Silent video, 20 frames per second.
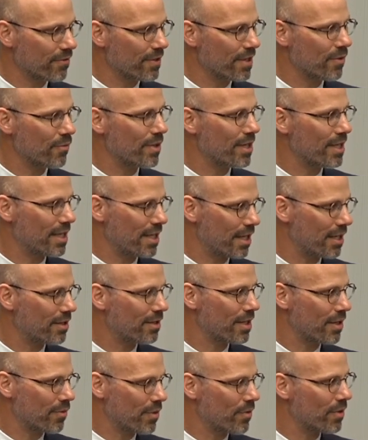that we can't
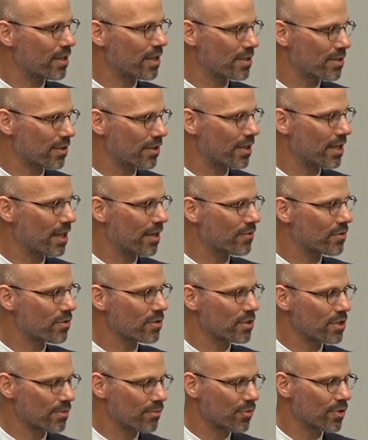that we wouldn't necessarily have. So yeah.
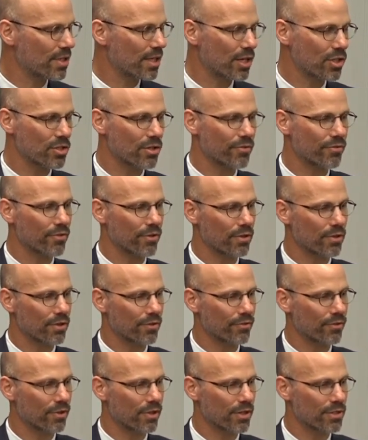it's a protection for
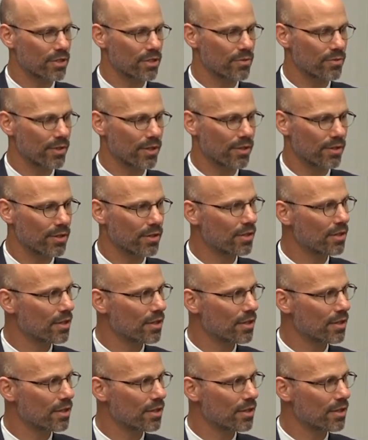for us as well.